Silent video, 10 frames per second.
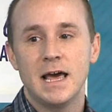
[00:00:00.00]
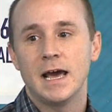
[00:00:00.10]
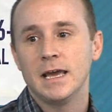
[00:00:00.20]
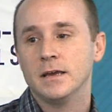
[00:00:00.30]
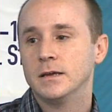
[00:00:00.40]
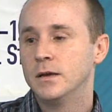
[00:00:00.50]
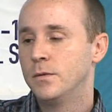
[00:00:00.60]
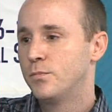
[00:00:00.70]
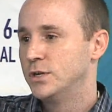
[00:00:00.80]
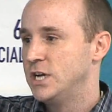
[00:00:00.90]
that I
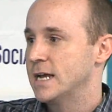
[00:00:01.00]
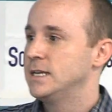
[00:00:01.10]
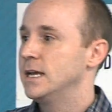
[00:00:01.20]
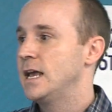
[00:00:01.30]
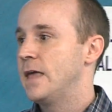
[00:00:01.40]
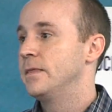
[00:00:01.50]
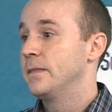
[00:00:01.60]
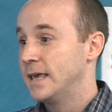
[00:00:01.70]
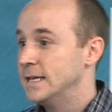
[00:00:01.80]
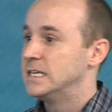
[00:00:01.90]
projected, and then
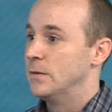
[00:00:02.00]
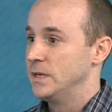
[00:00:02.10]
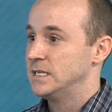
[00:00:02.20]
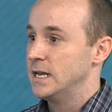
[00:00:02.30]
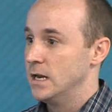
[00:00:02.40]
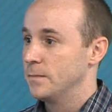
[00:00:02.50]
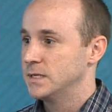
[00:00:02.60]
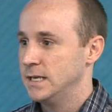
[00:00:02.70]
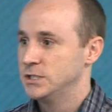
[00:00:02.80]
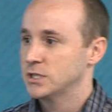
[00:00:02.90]
the kids helped me set it up
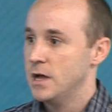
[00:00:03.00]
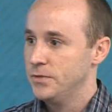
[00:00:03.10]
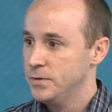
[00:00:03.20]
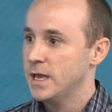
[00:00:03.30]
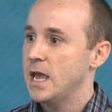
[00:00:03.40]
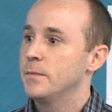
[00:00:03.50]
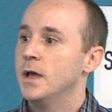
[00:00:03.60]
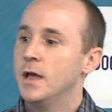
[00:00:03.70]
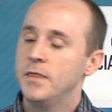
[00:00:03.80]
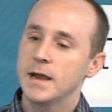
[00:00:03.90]
because they had just gone through the game.
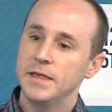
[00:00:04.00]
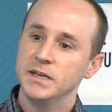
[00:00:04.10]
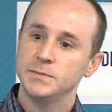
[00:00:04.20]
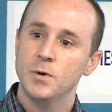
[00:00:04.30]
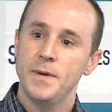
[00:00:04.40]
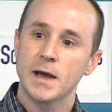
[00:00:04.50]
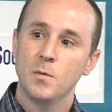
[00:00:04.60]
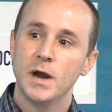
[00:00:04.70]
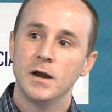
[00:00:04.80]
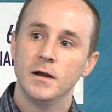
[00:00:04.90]
They got things put back
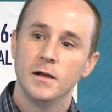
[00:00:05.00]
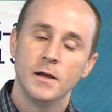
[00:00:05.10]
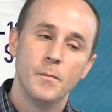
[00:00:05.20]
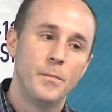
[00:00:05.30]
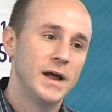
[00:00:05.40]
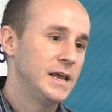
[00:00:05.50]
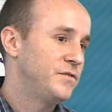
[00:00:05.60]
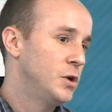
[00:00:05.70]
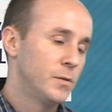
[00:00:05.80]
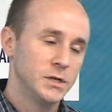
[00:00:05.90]
where. But if
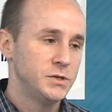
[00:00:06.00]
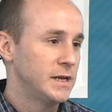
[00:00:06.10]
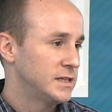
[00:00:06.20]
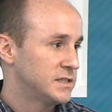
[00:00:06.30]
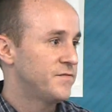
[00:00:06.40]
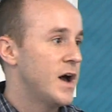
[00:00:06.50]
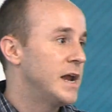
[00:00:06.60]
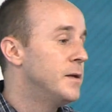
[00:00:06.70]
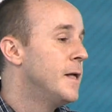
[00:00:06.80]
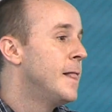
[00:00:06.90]
you don't want to do that, that's
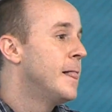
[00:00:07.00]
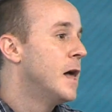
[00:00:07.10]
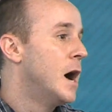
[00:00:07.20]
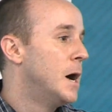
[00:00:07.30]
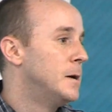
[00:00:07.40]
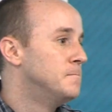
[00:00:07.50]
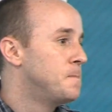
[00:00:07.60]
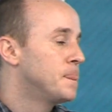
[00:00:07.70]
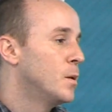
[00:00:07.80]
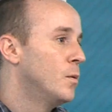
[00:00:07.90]
fine.
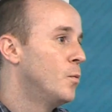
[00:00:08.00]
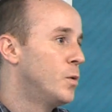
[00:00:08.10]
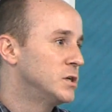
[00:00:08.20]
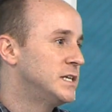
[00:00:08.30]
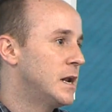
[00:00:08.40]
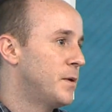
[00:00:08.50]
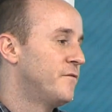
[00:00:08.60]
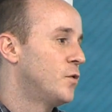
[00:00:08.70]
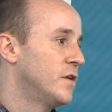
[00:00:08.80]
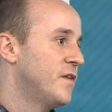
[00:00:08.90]
We're set up on
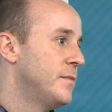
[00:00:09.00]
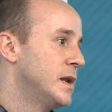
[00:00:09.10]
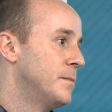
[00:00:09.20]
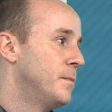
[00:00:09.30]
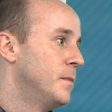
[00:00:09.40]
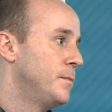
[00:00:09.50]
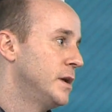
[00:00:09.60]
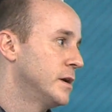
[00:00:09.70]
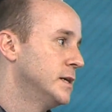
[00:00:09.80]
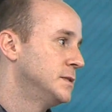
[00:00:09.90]
45-minute
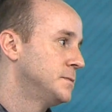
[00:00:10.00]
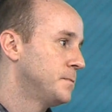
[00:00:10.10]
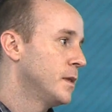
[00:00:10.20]
periods.